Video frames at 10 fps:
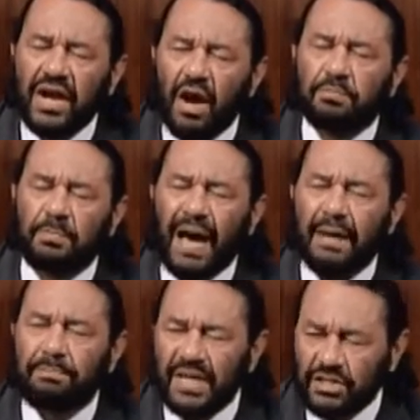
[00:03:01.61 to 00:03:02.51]
helped
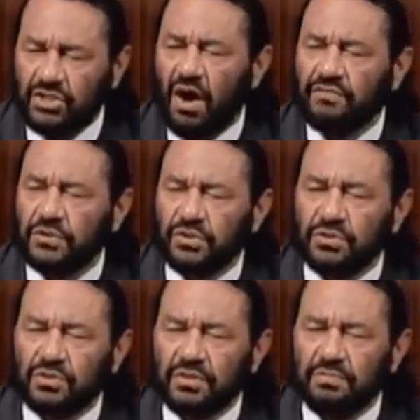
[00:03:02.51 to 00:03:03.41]
by peace
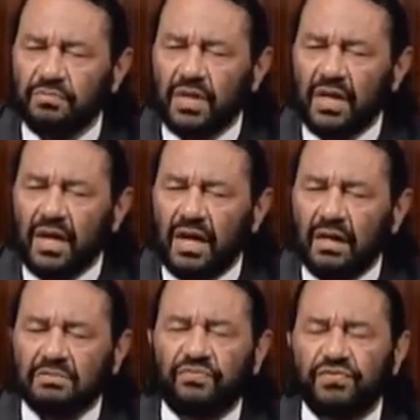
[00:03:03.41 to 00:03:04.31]
officers,
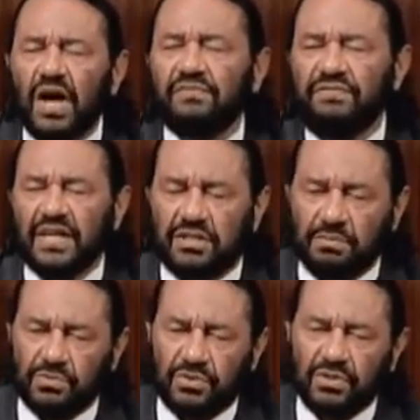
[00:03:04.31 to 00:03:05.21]
uh, flood
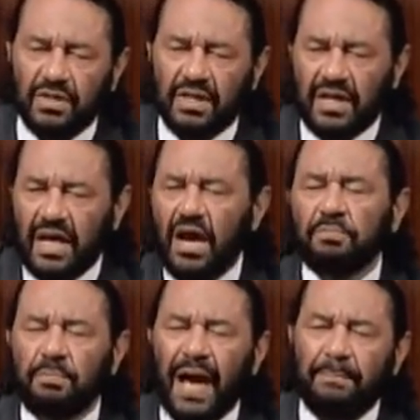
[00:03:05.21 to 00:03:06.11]
victims
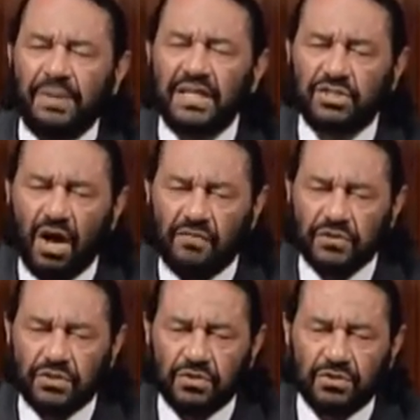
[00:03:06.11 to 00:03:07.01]
helped by peace
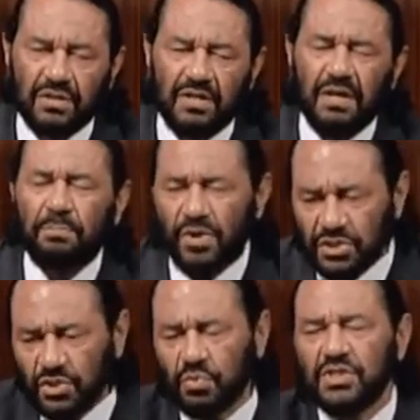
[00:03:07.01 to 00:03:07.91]
officers,
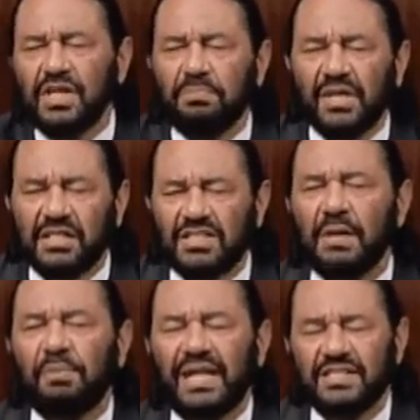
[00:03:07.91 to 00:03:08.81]
persons with something as
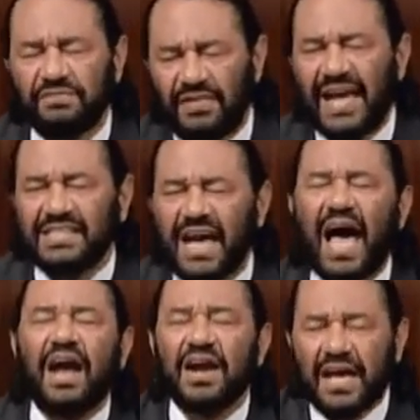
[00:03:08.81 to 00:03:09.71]
simple as a flat
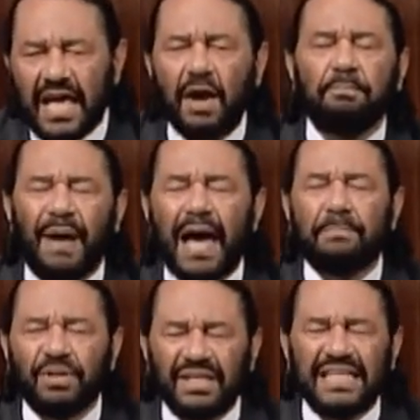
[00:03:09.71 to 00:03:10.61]
tire helped by
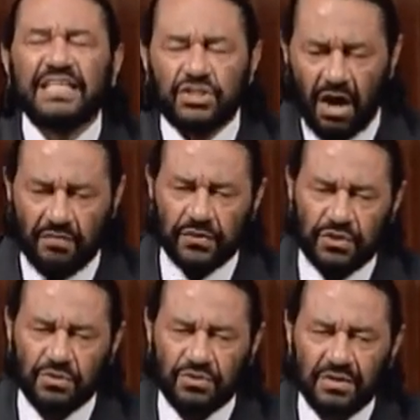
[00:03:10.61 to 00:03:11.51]
police
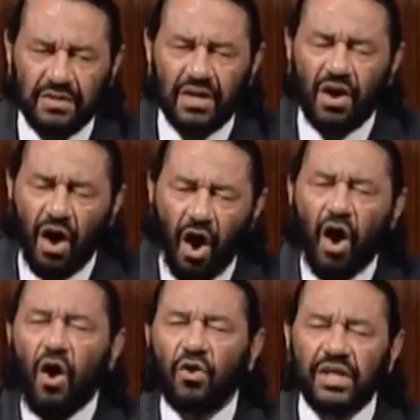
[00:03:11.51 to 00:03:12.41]
officers,
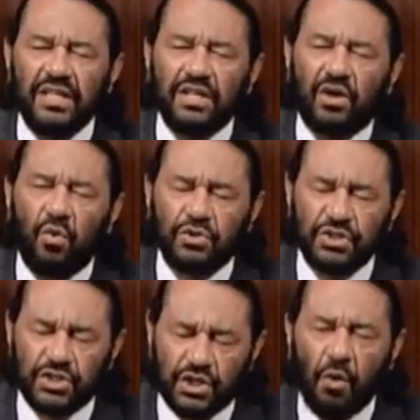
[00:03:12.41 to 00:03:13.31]
all in the course
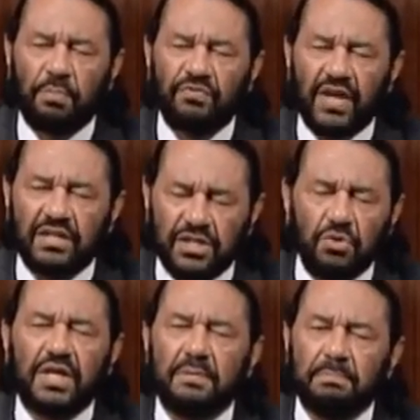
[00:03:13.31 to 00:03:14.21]
and scope of their
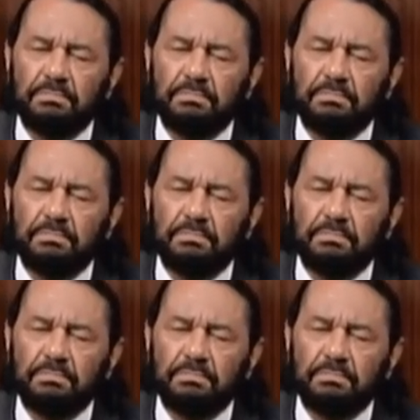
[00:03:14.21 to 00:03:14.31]
duty.